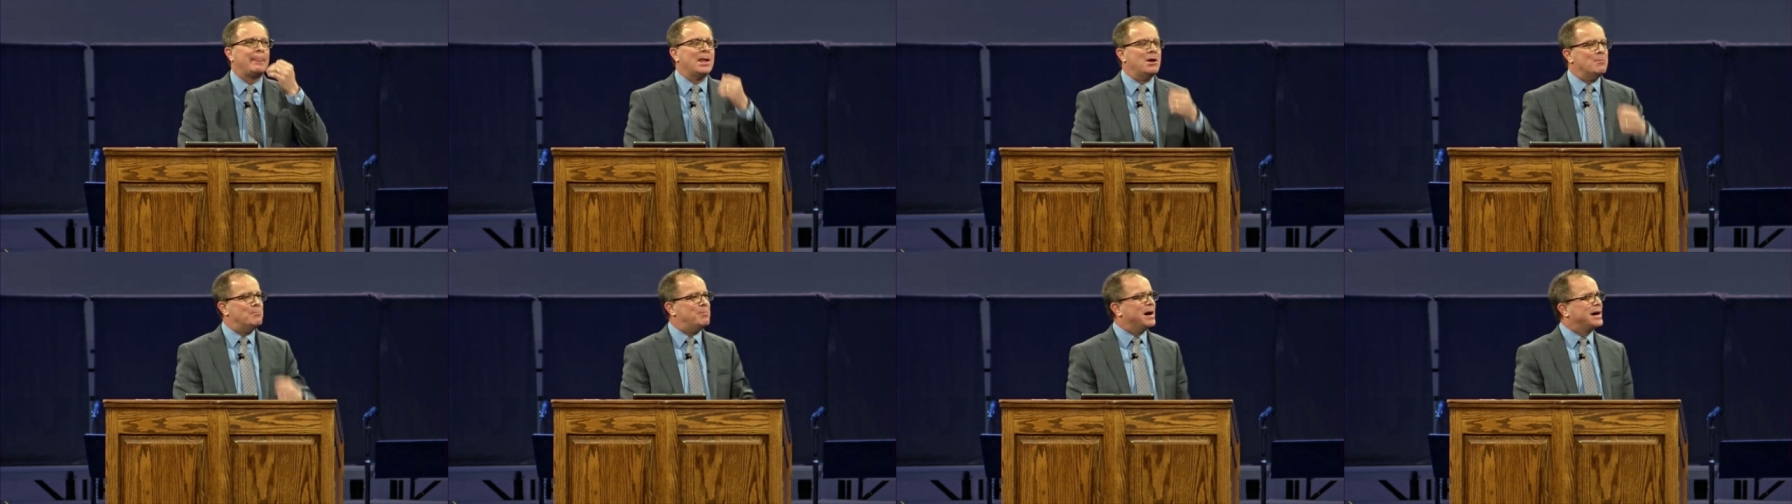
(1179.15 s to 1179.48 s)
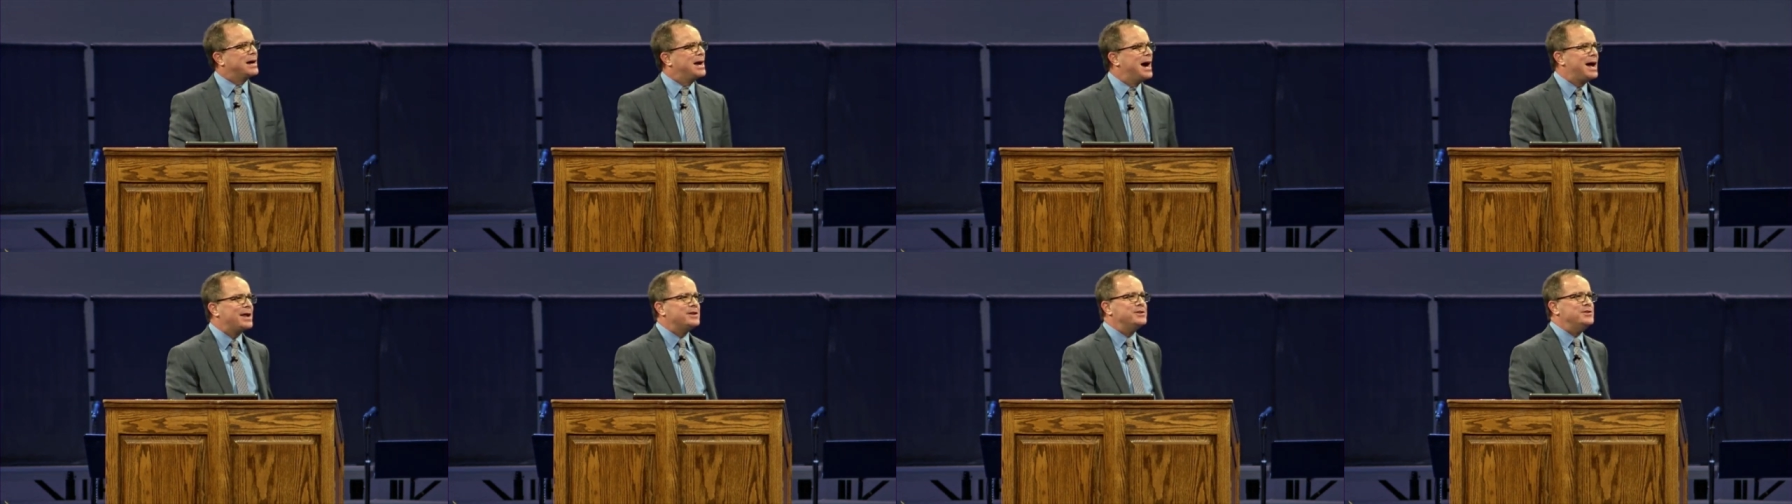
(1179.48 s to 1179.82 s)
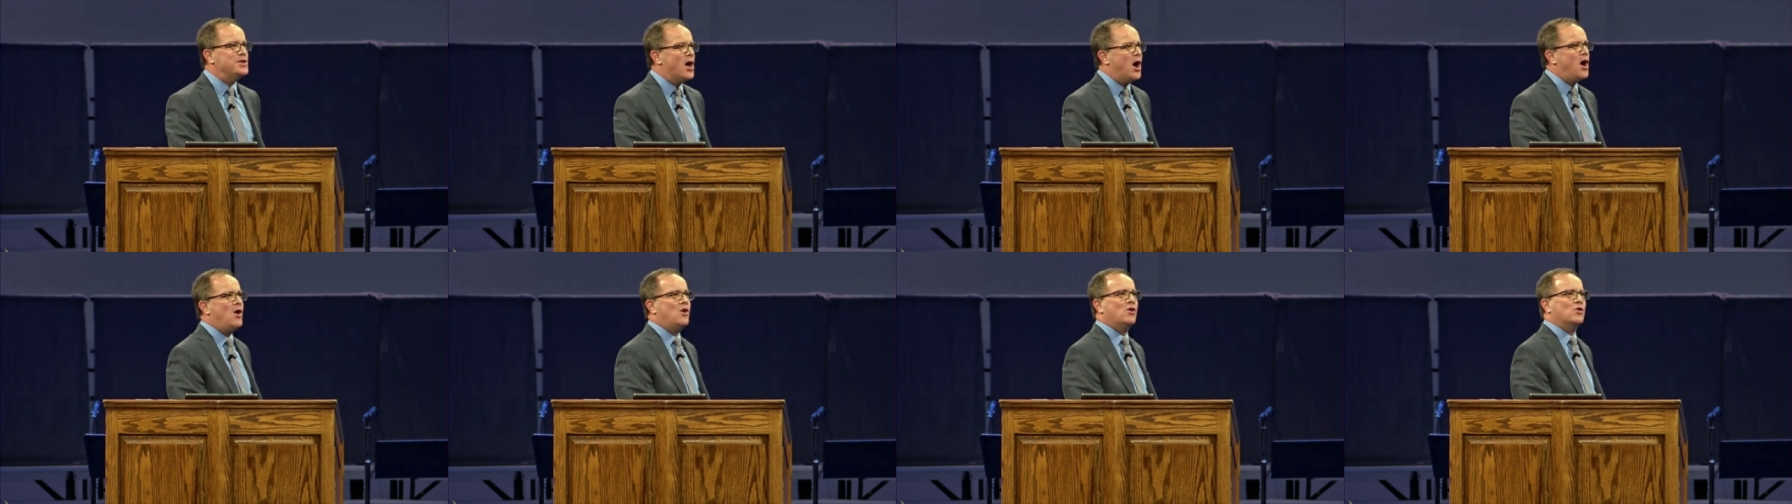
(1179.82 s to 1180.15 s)
but God
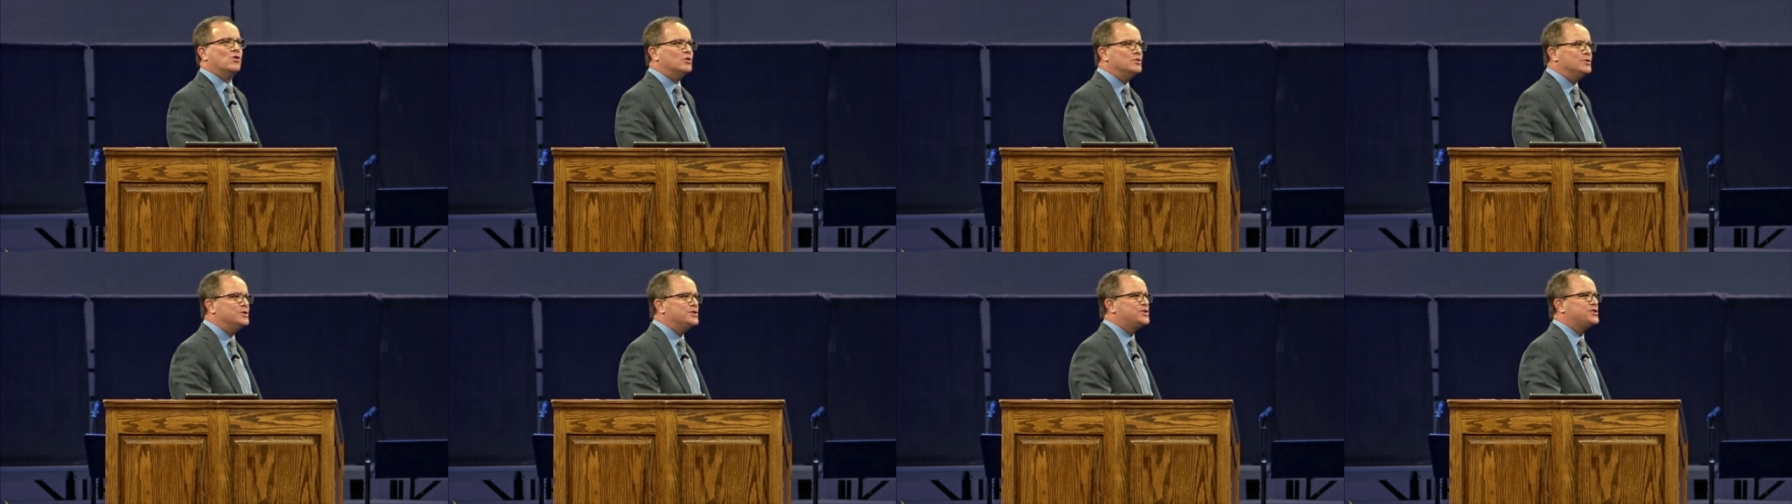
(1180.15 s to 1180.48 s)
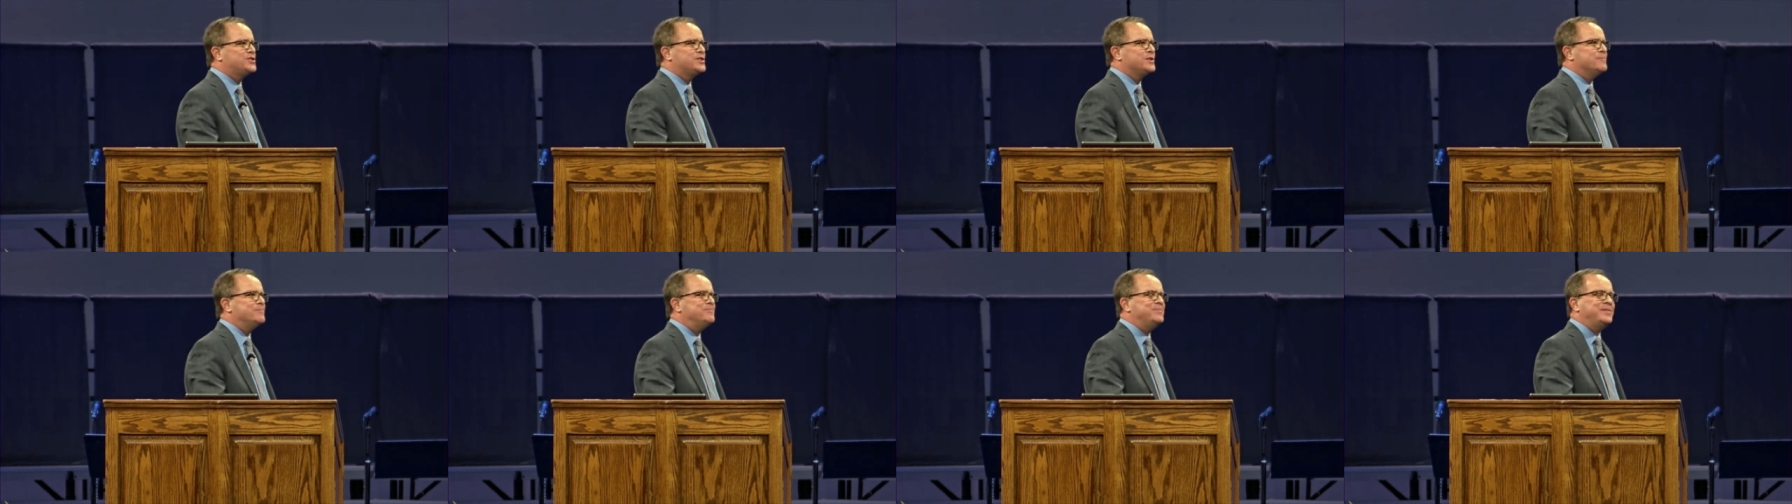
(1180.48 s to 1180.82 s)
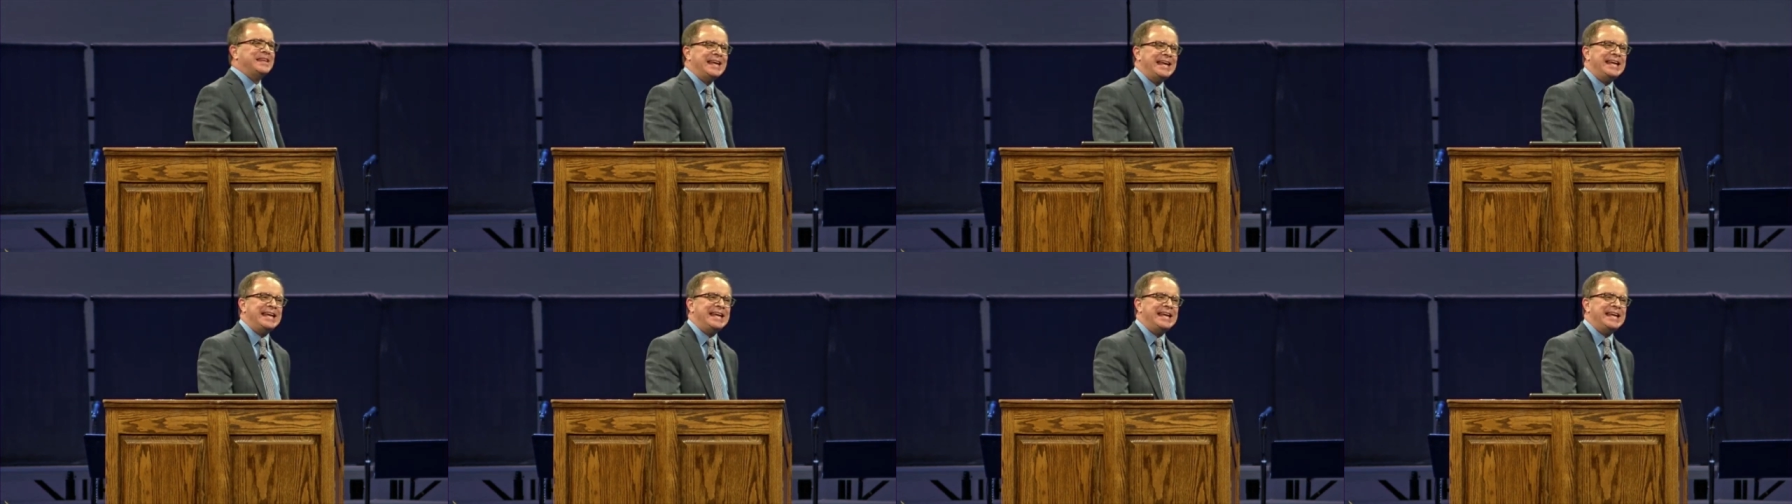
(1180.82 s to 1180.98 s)
knows